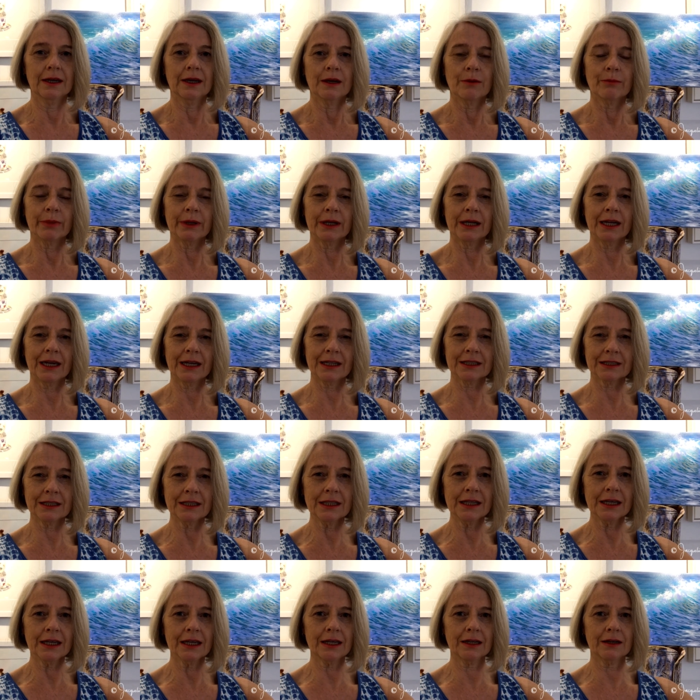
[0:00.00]
but actually you
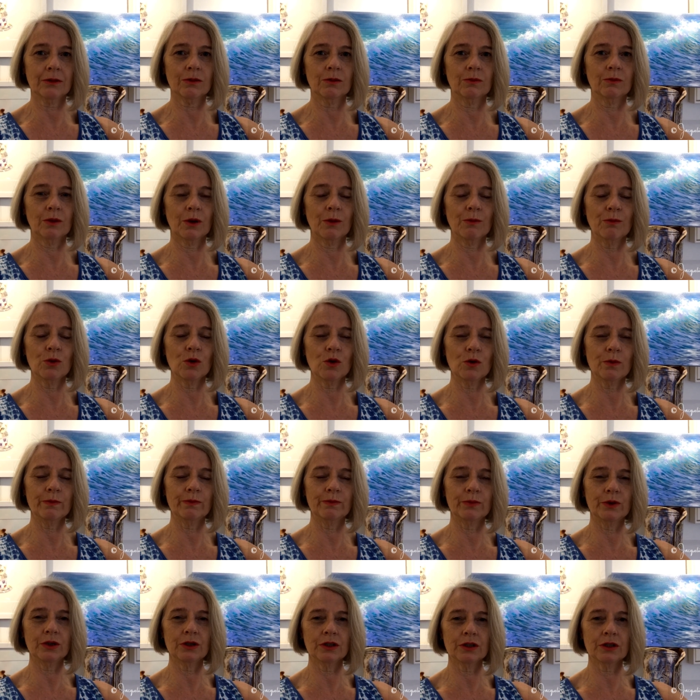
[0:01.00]
get a, a more
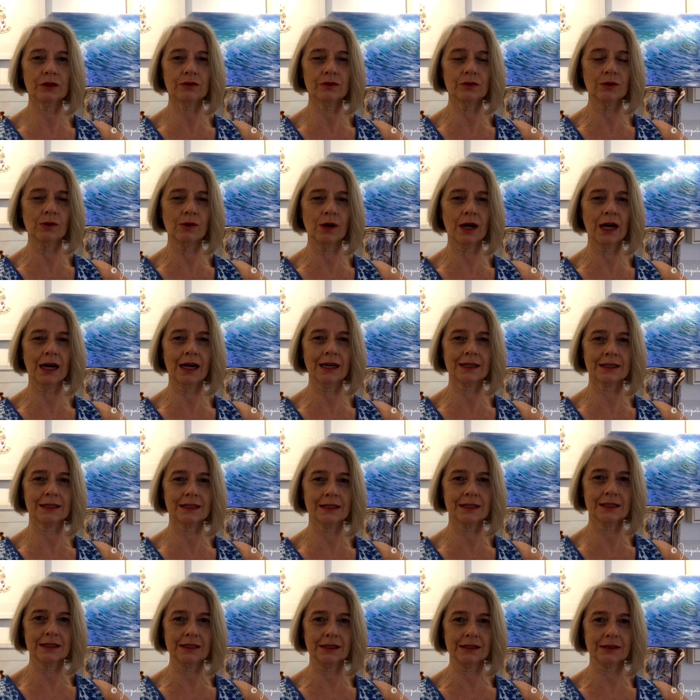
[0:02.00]
beautiful
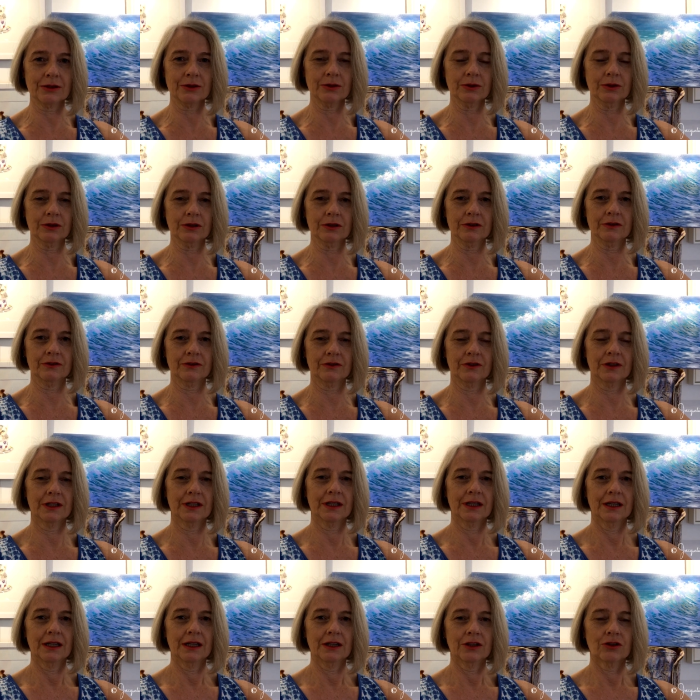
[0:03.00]
artistic sort of
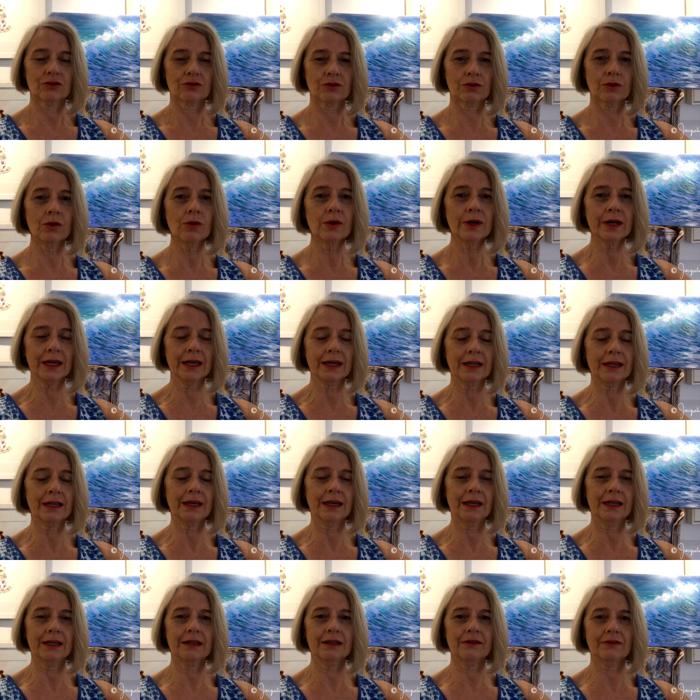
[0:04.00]
drawing at the
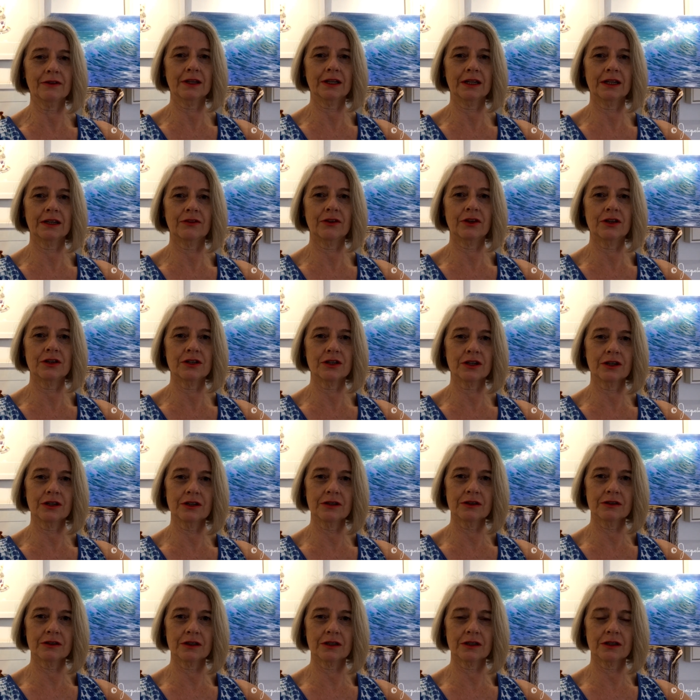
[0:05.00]
end of it if you don't
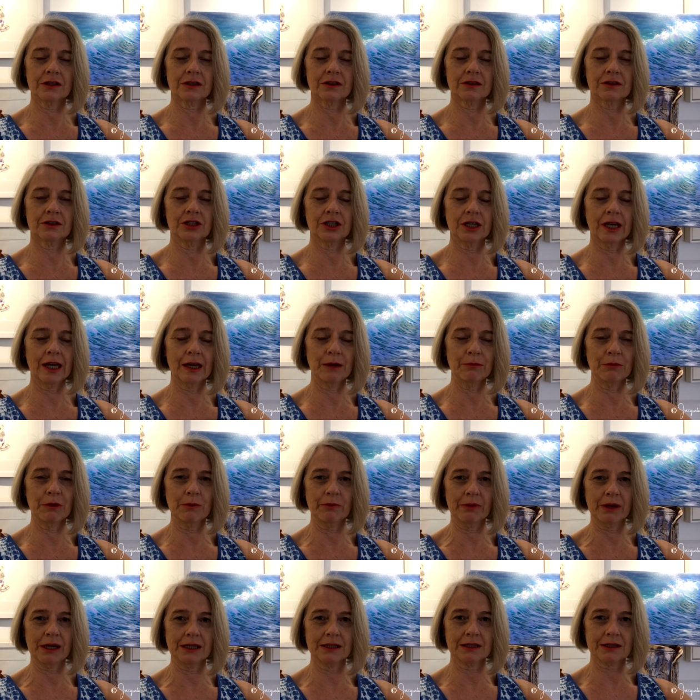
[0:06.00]
jam your
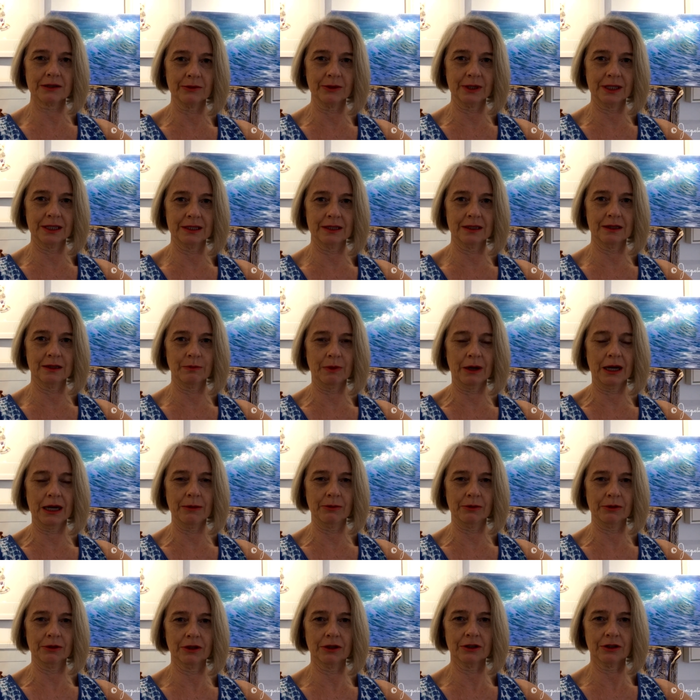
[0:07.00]
pencil into the paper
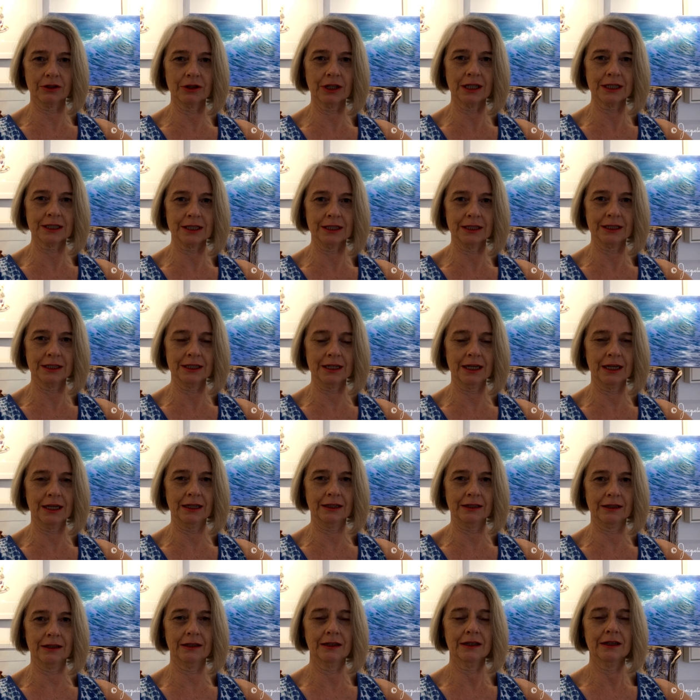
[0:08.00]
and crush it
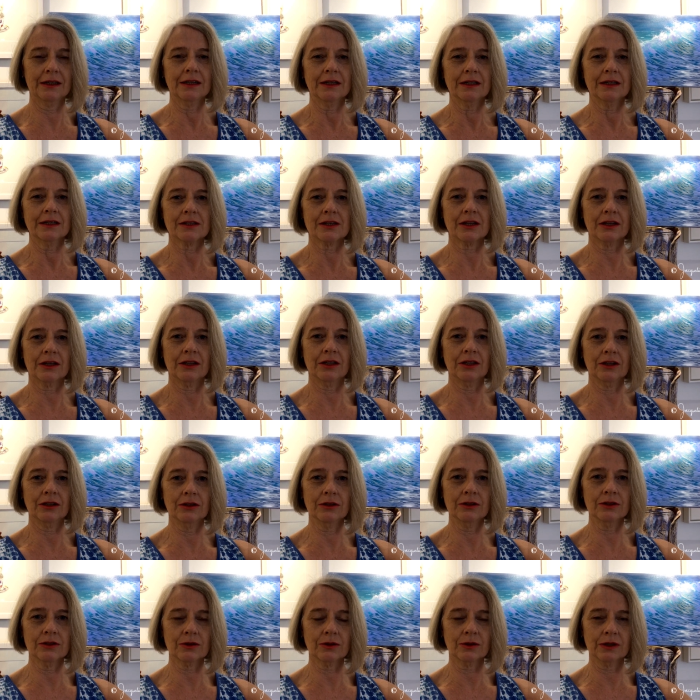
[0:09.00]
down so that you
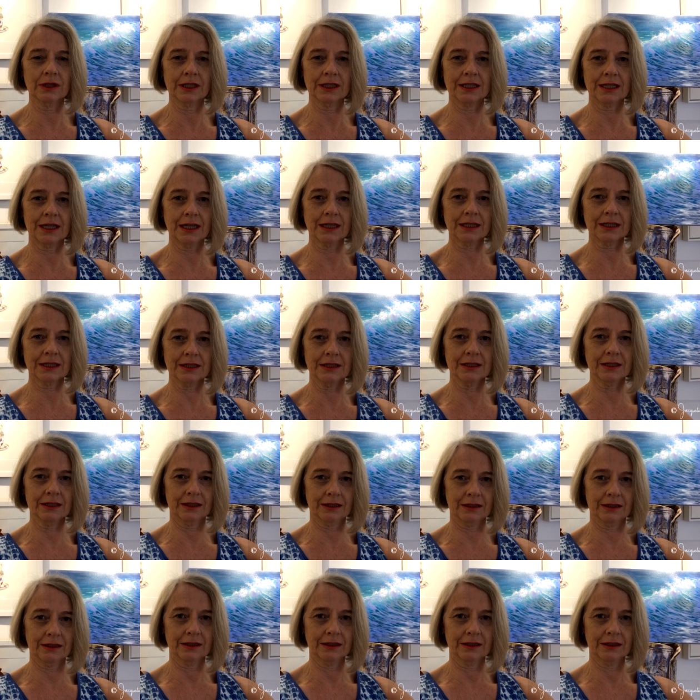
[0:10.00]
lose all the texture